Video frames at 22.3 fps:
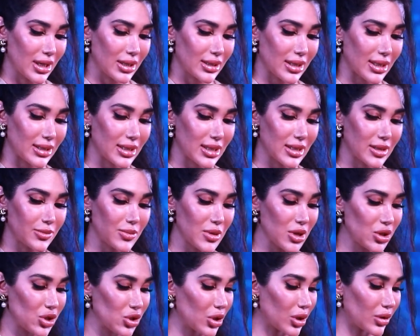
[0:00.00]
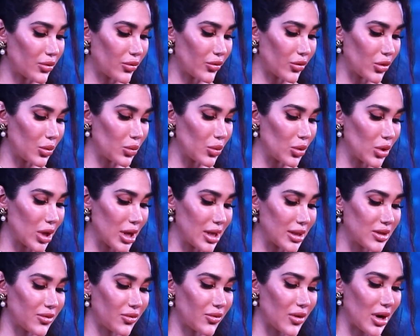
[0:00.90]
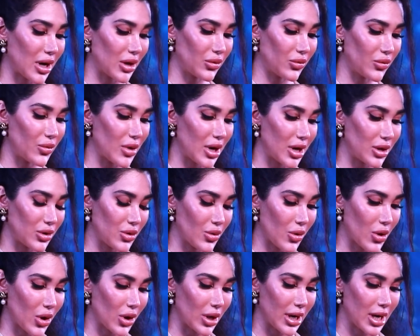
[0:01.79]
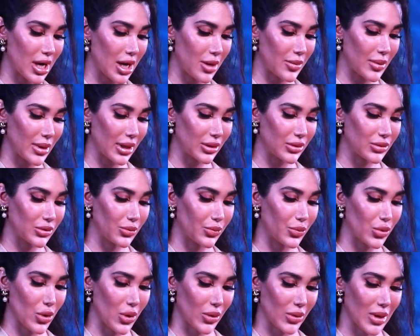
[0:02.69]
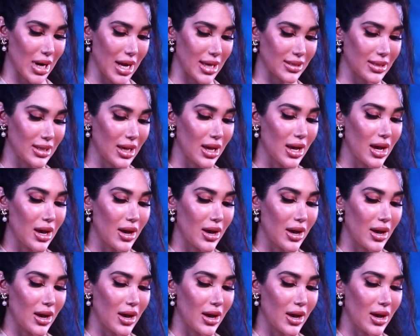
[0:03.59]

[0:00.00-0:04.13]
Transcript: that special formula is found where you are able to progress